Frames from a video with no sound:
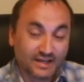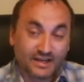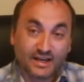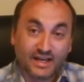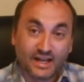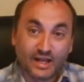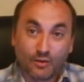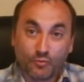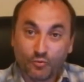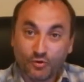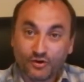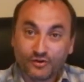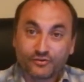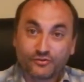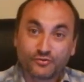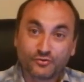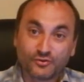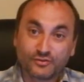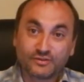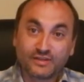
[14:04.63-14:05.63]
And I worked
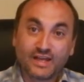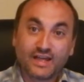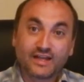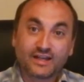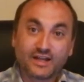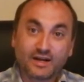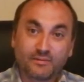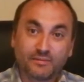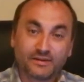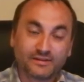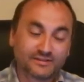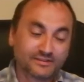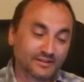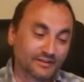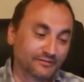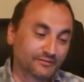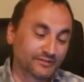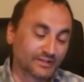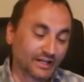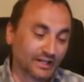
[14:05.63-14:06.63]
through the day, got my
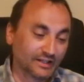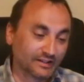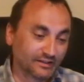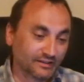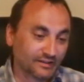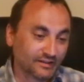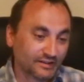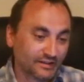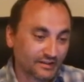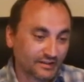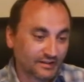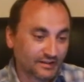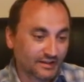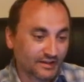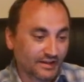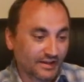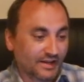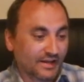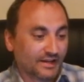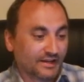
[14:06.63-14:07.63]
stuff done,
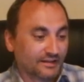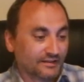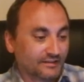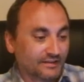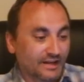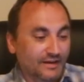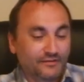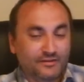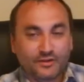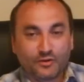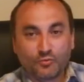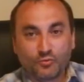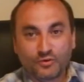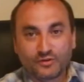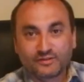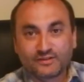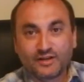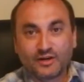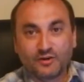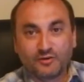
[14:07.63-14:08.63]
and everything
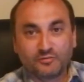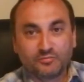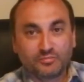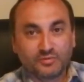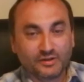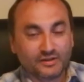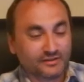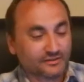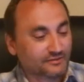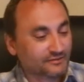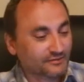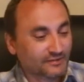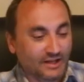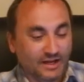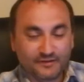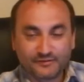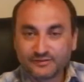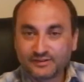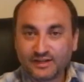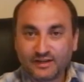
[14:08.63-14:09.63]
worked out. But
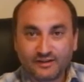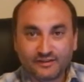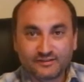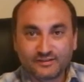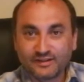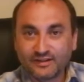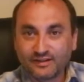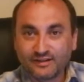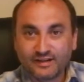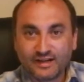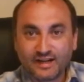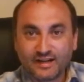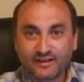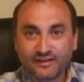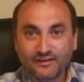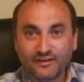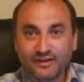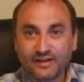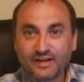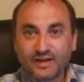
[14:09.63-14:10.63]
I'm telling you,
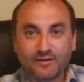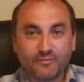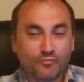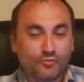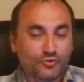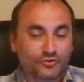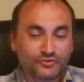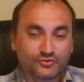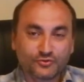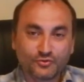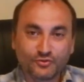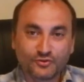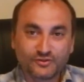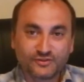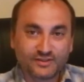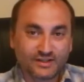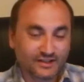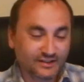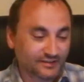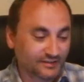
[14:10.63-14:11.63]
I got more
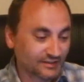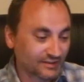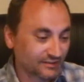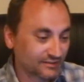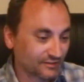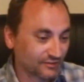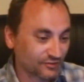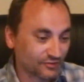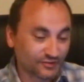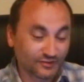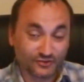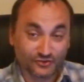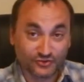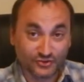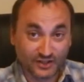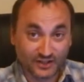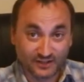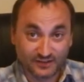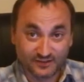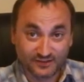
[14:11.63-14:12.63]
stories like this than you can
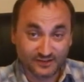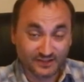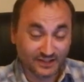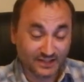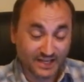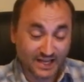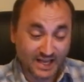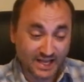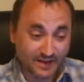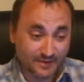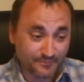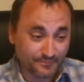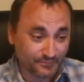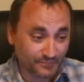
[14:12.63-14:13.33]
shake a stick at.